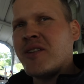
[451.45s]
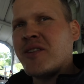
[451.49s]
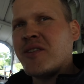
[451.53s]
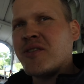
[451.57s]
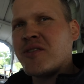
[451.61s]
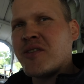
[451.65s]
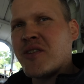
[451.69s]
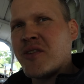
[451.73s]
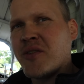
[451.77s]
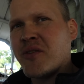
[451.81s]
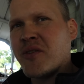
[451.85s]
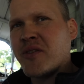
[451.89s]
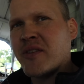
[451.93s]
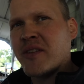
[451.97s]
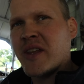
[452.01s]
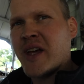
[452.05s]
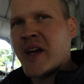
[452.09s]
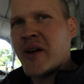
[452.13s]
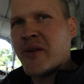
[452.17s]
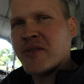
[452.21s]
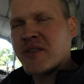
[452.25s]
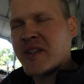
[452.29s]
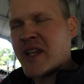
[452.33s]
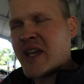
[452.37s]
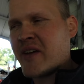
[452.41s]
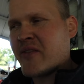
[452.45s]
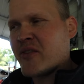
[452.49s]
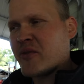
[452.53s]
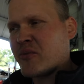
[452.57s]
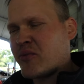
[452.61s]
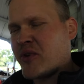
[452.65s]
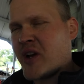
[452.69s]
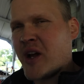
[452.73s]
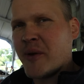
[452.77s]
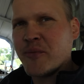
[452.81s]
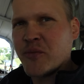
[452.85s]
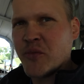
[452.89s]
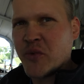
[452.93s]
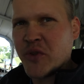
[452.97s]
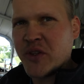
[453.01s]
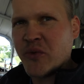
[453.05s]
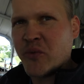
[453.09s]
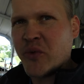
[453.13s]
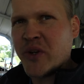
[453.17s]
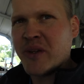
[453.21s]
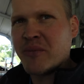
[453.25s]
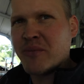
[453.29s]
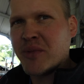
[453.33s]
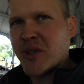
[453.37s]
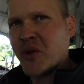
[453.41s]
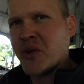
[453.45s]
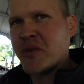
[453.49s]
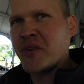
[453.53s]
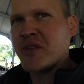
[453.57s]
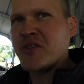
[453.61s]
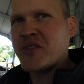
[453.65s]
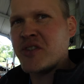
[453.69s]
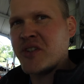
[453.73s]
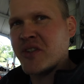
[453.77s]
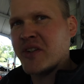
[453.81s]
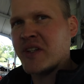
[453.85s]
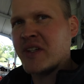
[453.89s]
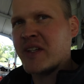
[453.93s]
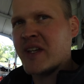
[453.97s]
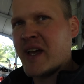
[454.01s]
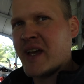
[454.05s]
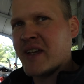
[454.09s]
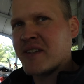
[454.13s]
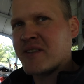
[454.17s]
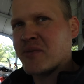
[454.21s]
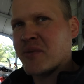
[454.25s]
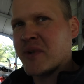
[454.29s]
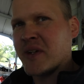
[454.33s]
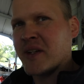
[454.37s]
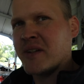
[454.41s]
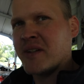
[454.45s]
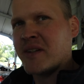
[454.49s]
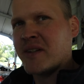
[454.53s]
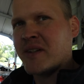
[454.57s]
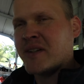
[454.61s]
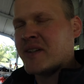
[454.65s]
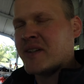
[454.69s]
So I was having a problem with the wind blowing the shielding gas away.